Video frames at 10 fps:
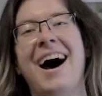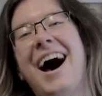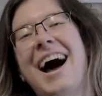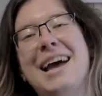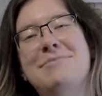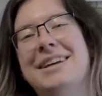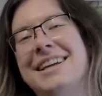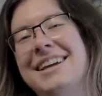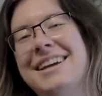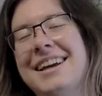Hi, I'm
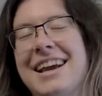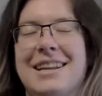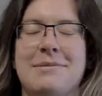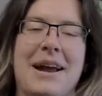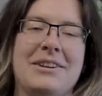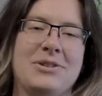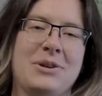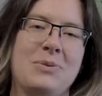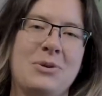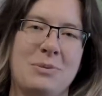Nikki, an animator of the
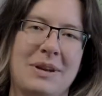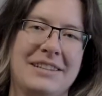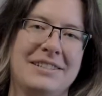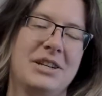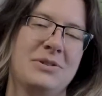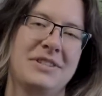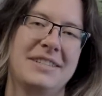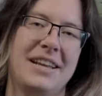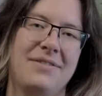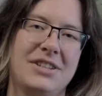award-winning children's
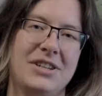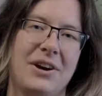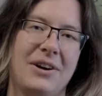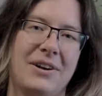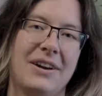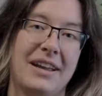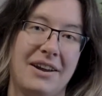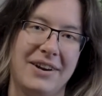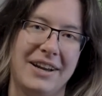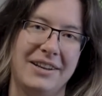TV show
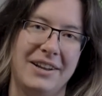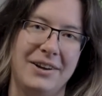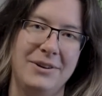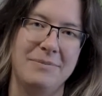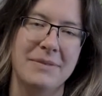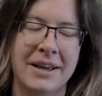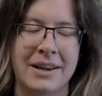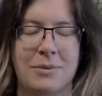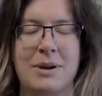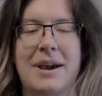Kiri and Lou.
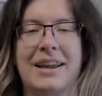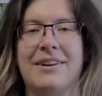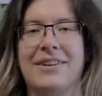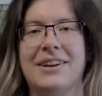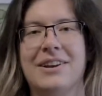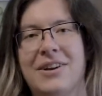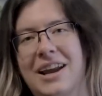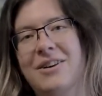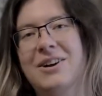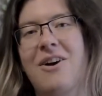We make Kiri and Lou
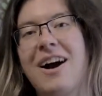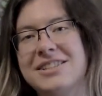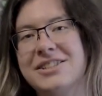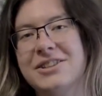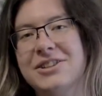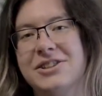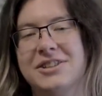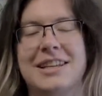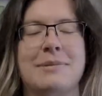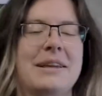here in Christchurch
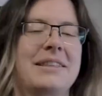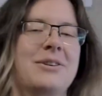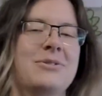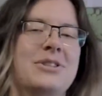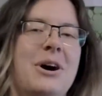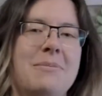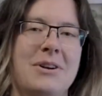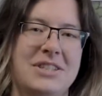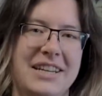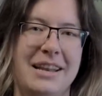using a method called
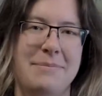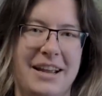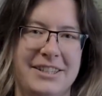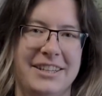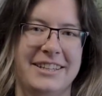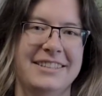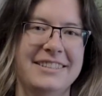stop-motion animation.